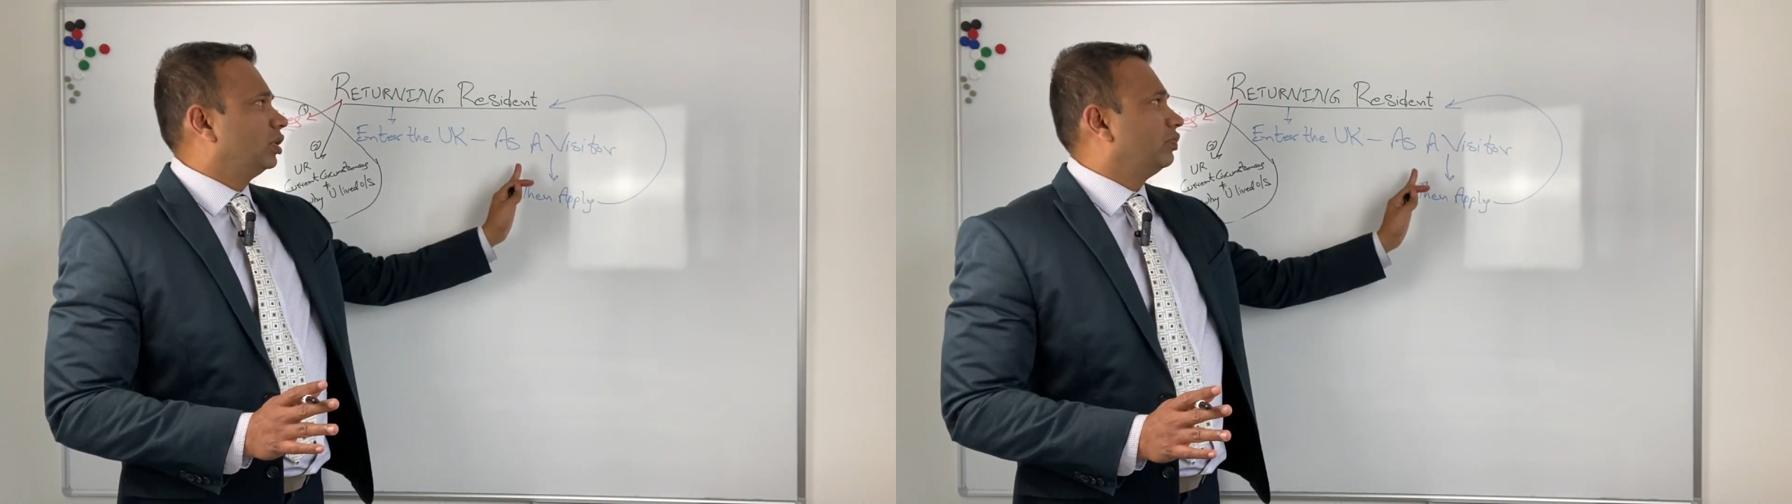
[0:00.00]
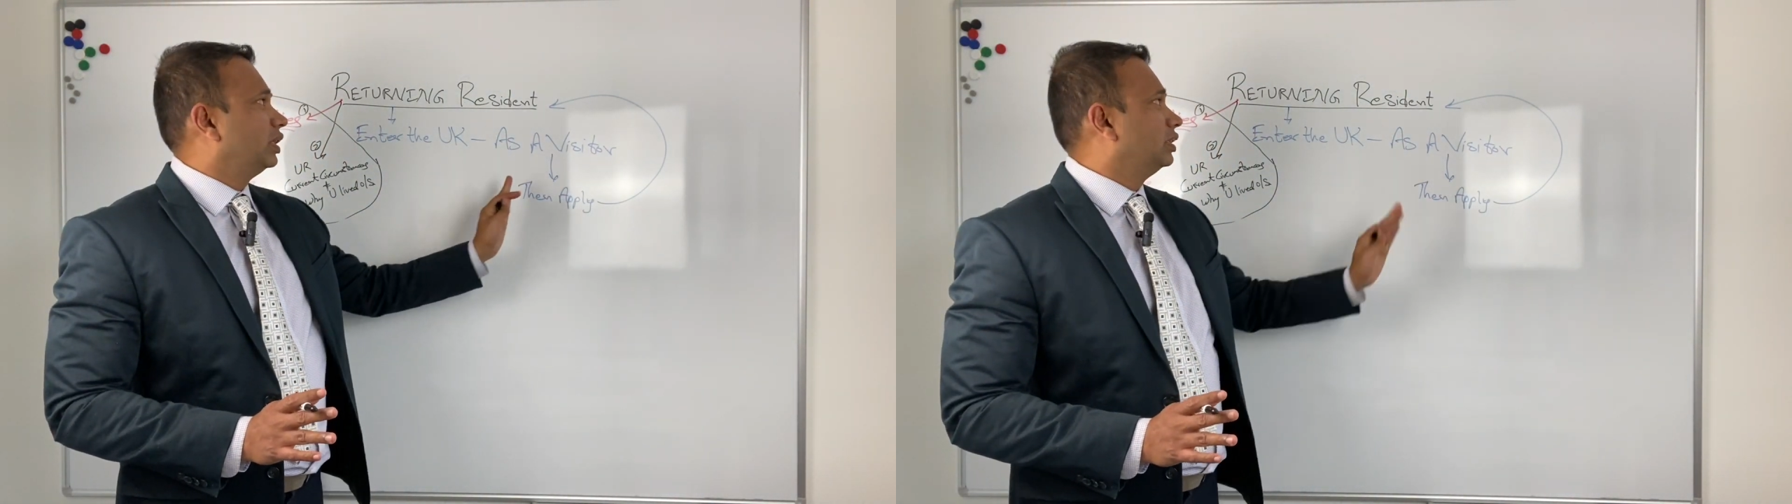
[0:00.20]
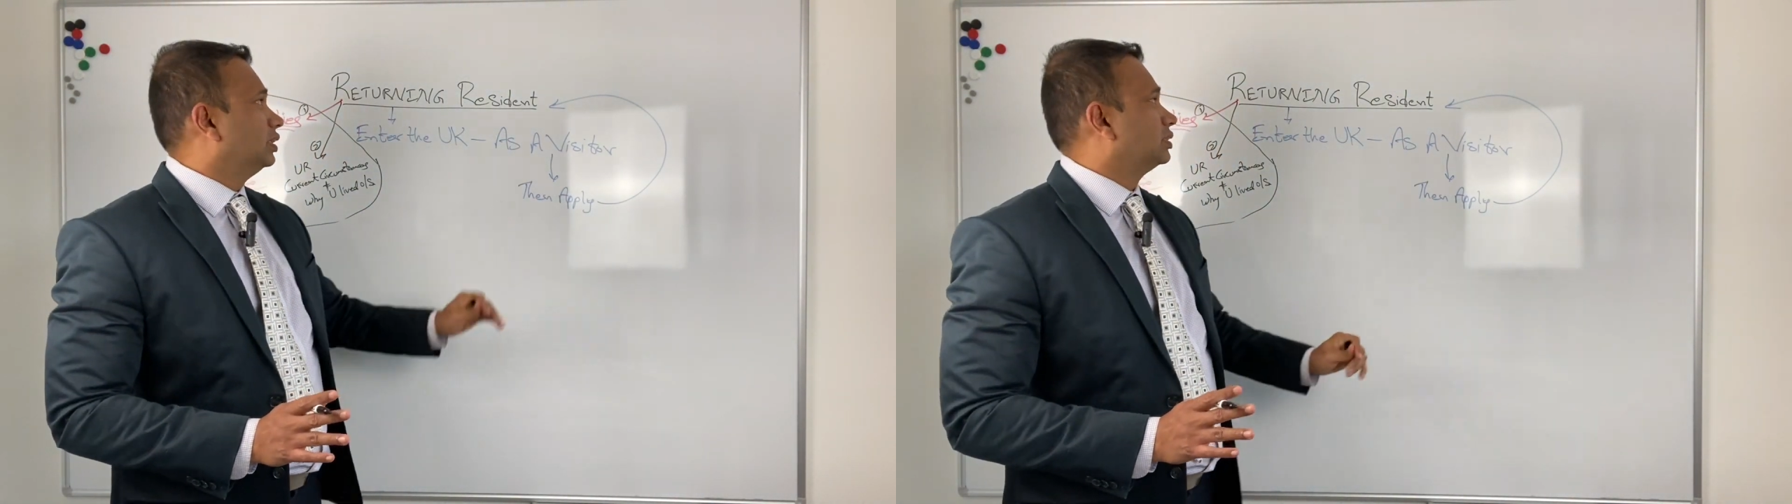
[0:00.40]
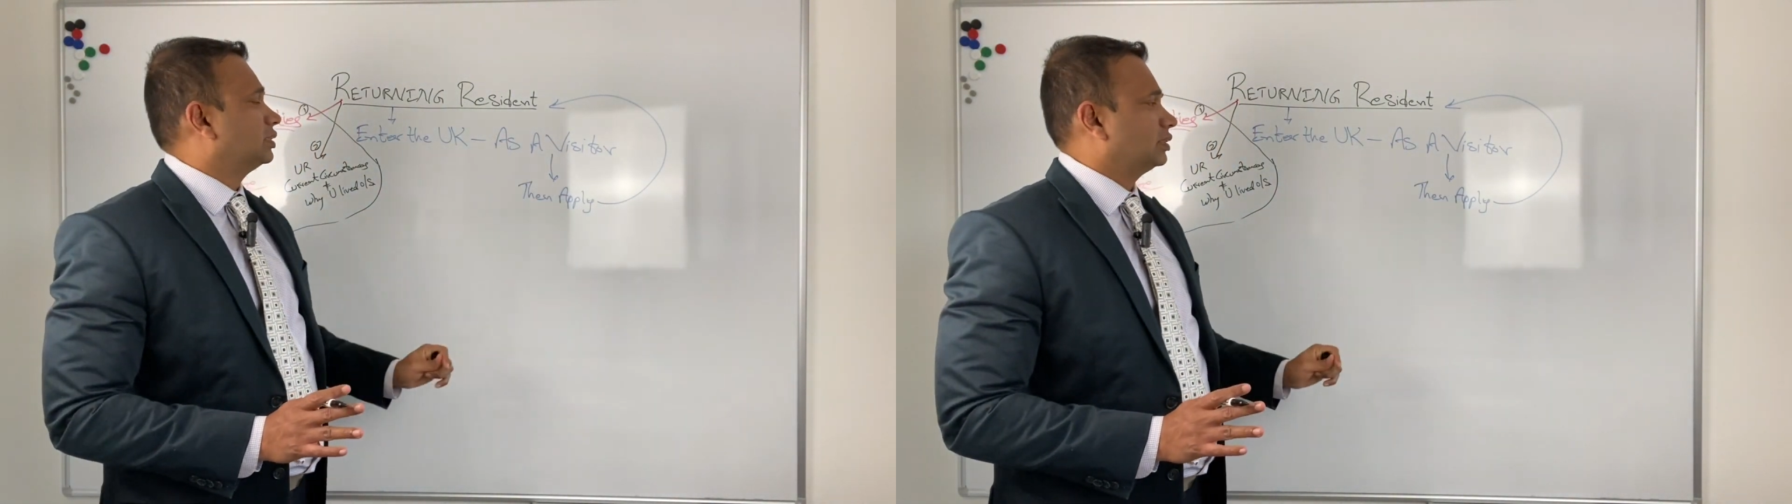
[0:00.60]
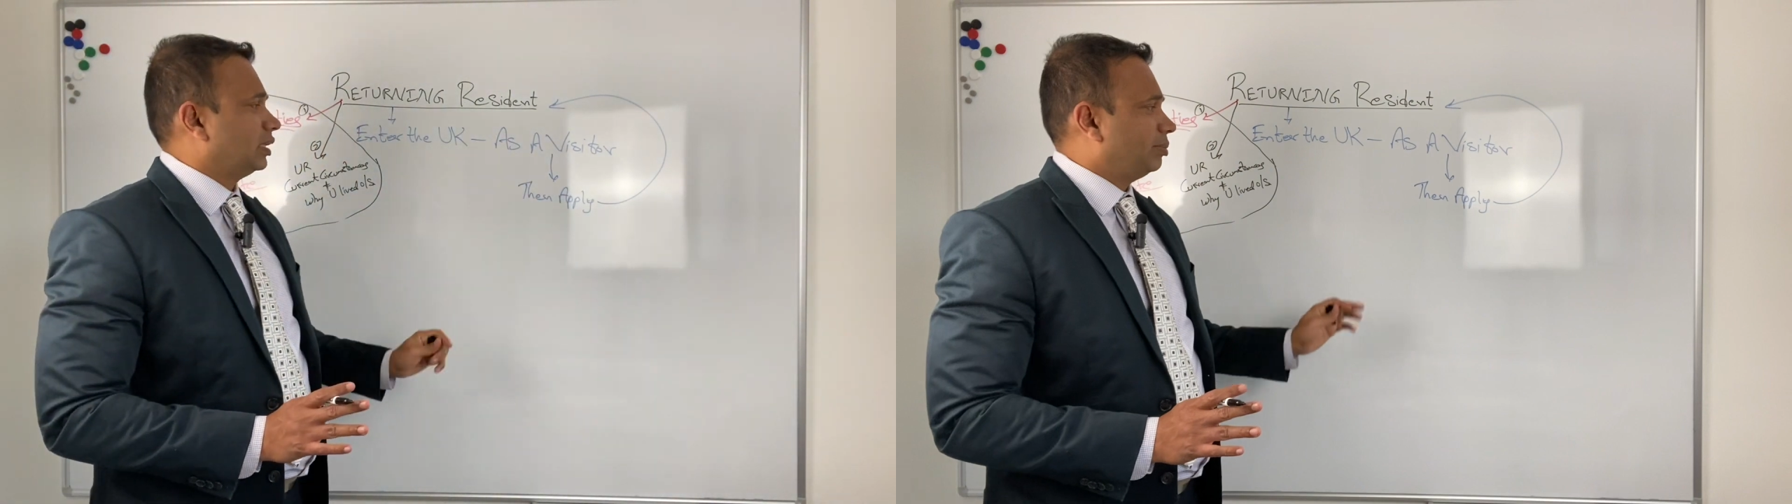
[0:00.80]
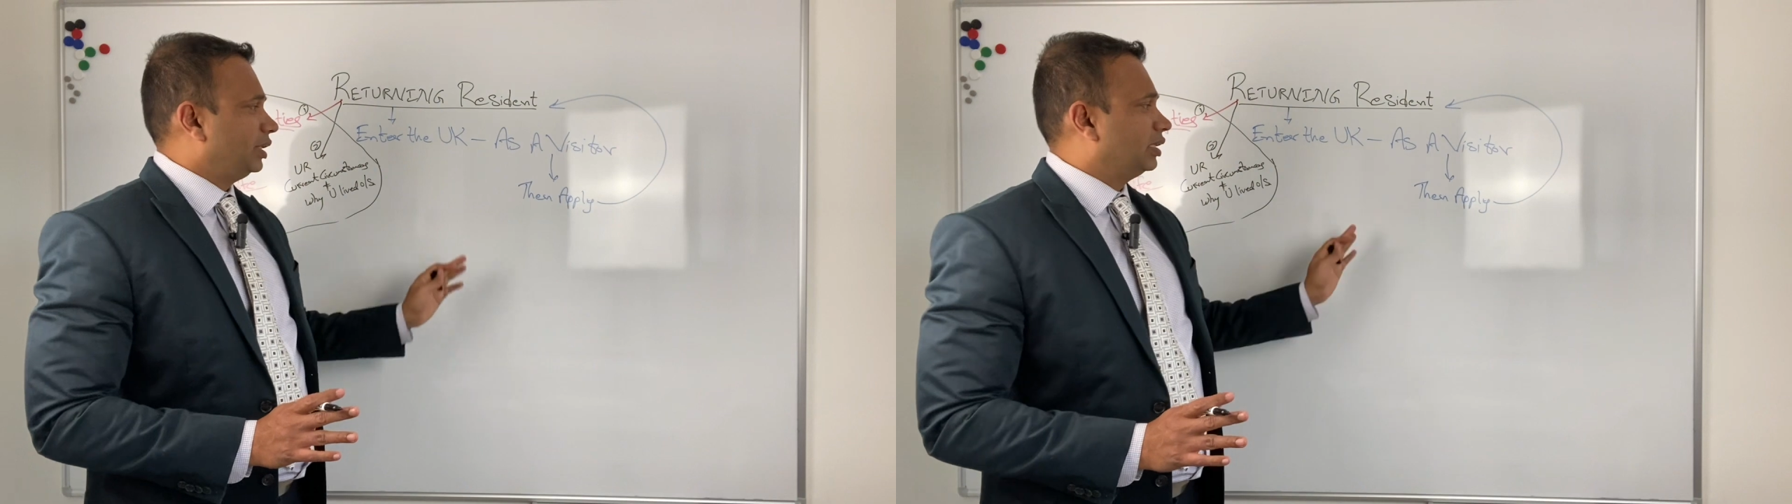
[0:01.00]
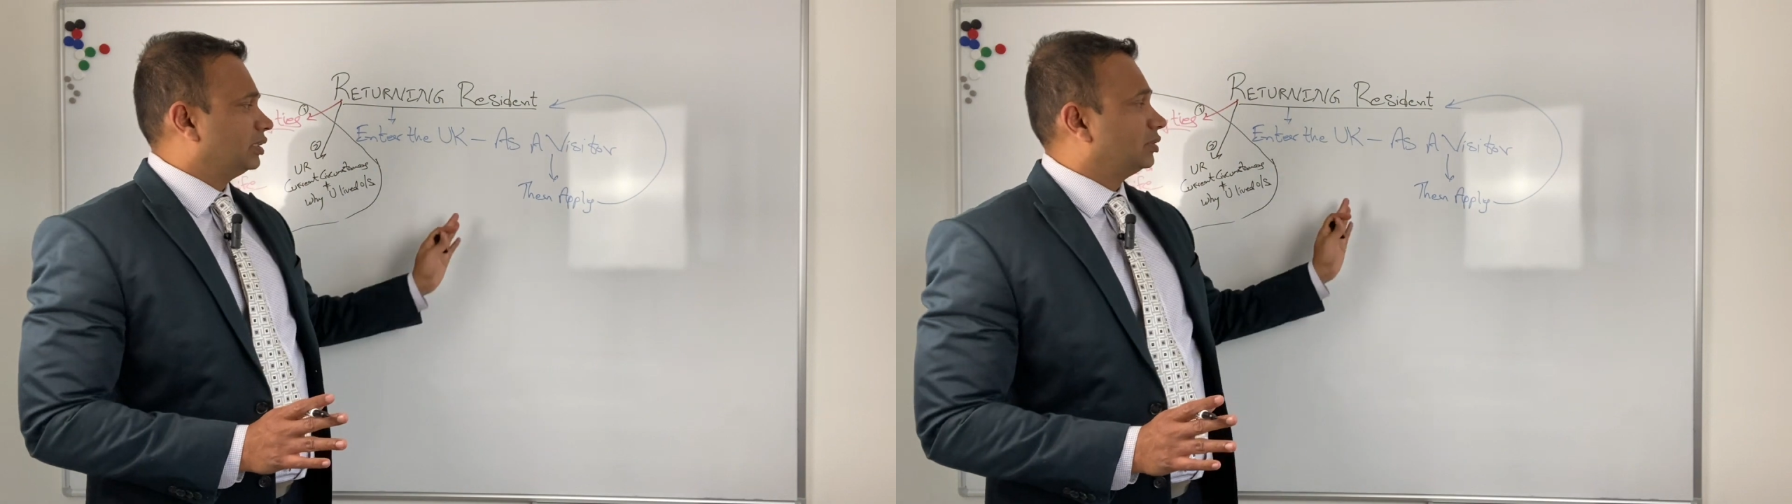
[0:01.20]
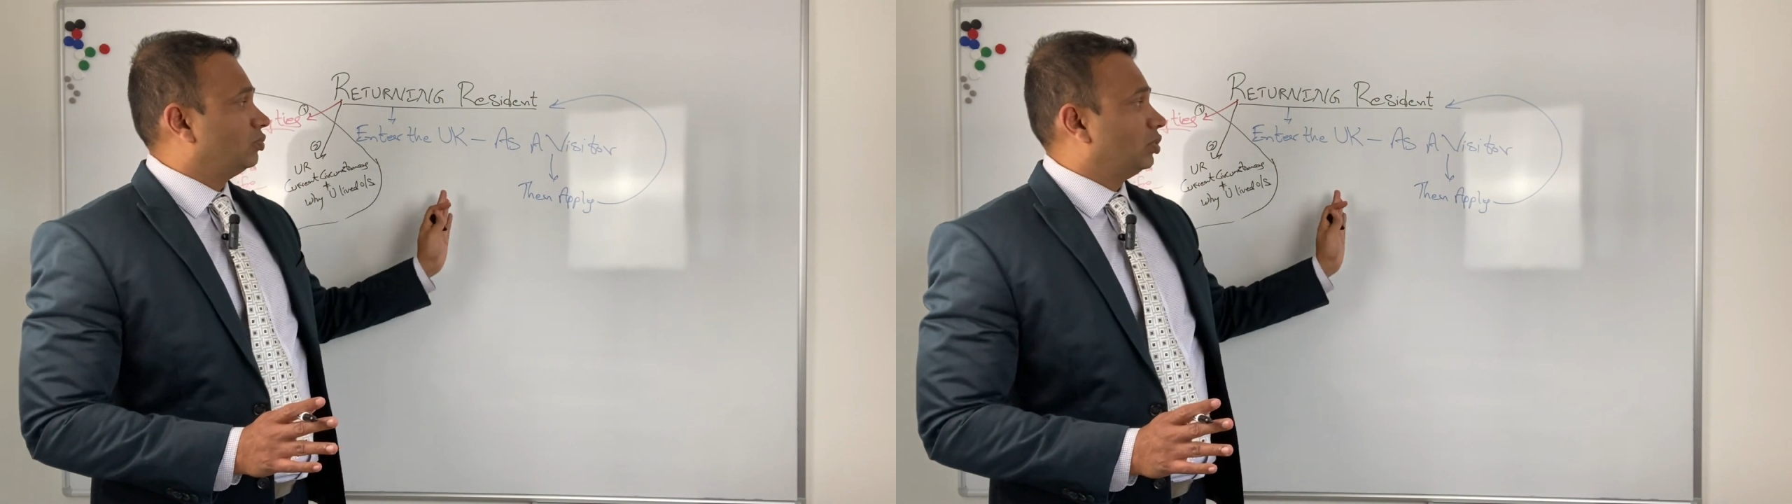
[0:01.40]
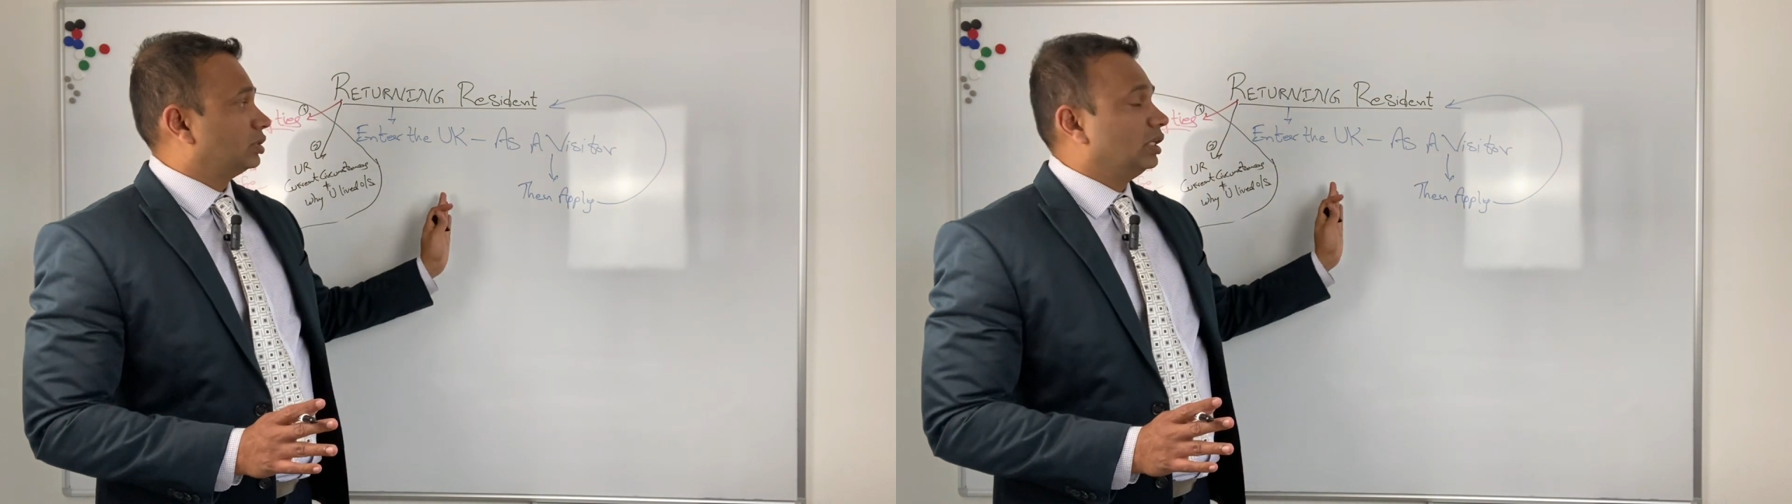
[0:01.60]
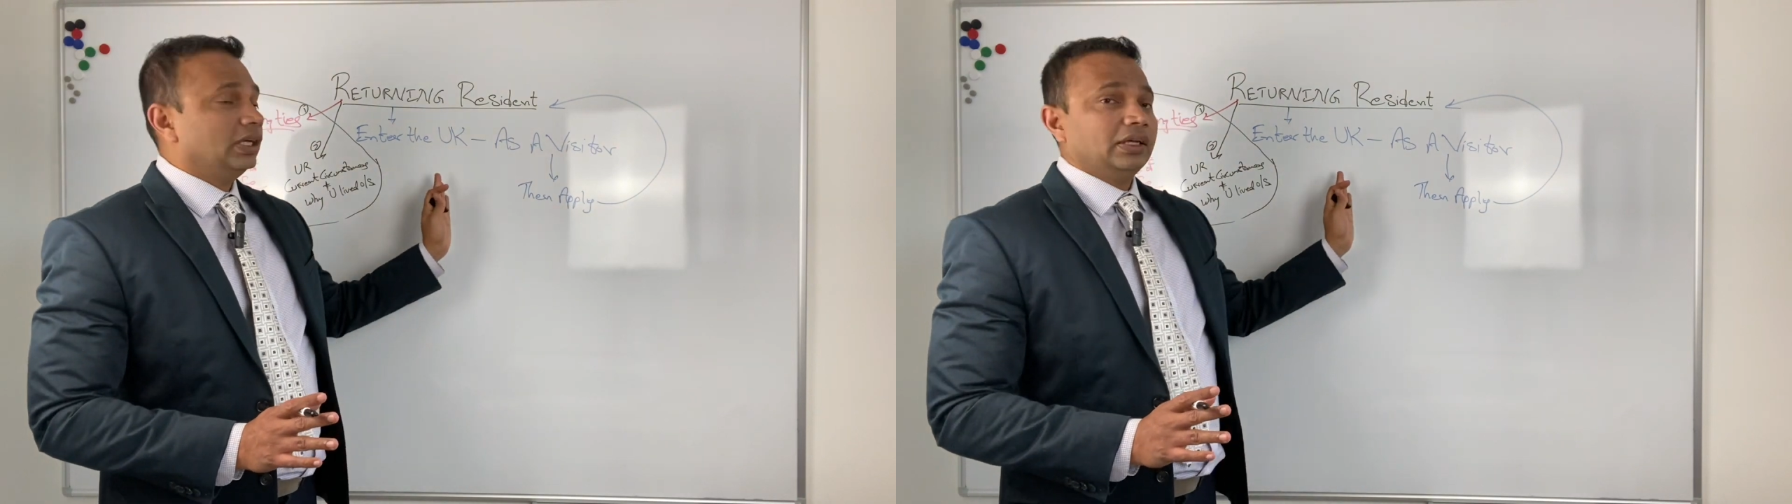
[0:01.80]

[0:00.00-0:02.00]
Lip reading: cover in this application was